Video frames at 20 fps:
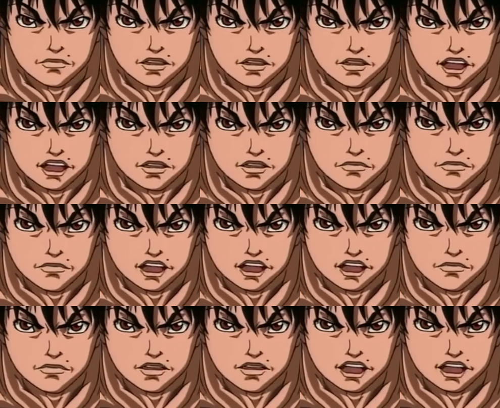But his
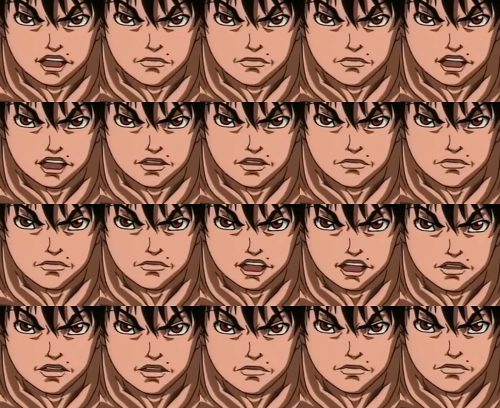speed, strength,
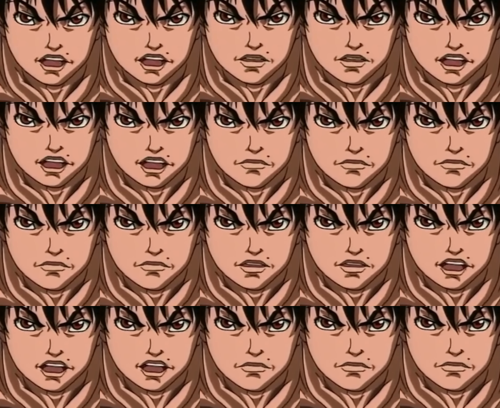toughness, and even his
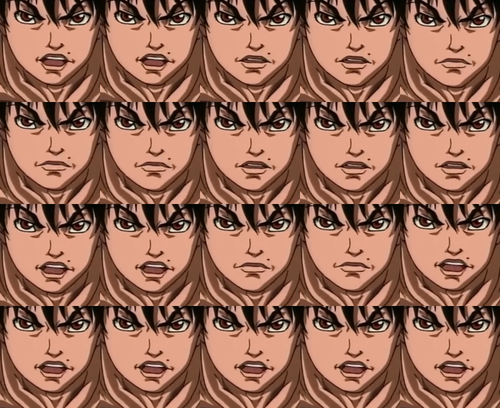ego all pale in